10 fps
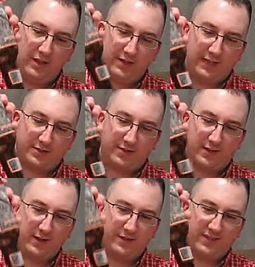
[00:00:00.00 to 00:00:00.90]
That's
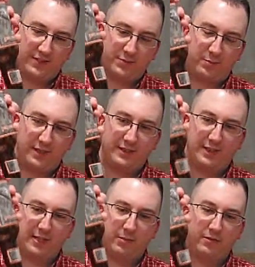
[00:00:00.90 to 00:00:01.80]
uh, that's right in
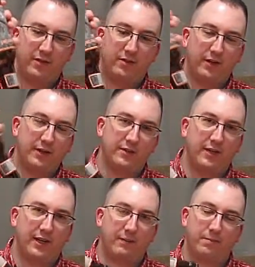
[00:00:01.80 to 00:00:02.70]
the ABV range that
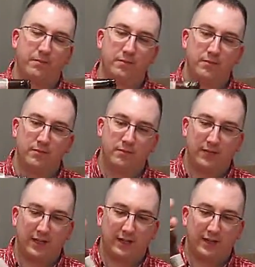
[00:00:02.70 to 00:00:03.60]
I
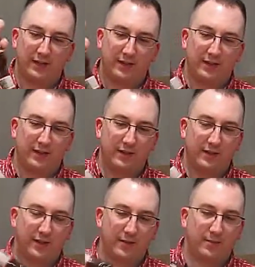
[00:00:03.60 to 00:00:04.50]
that I like in an, in
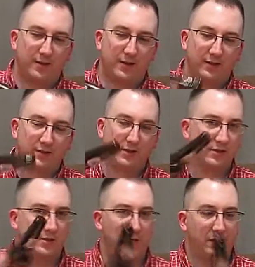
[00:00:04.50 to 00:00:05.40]
an IPA.
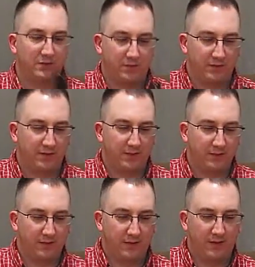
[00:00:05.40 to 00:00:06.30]
Six, seven
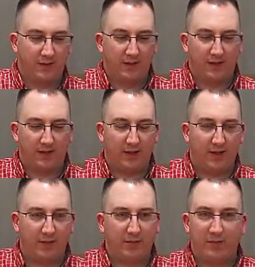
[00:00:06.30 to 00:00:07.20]
percent. Uh,
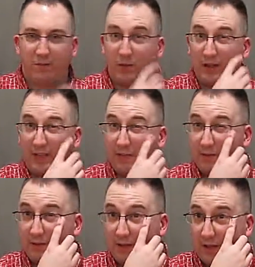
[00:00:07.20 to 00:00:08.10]
I believe Pliny
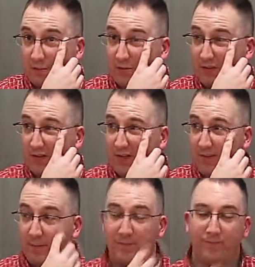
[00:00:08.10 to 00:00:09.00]
was eight percent.
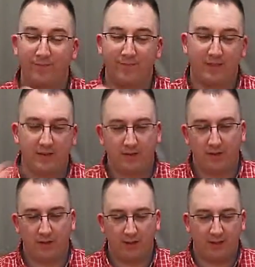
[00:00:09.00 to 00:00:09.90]

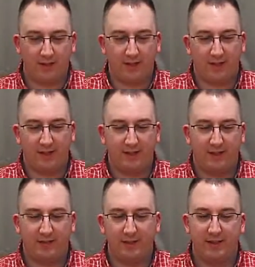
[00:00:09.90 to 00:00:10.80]
So, in that air,
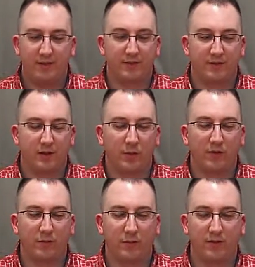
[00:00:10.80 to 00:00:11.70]
that range is
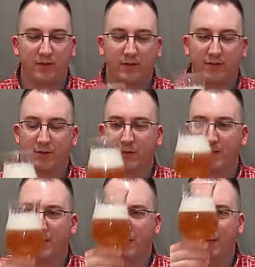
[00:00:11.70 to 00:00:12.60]
always pretty good for me.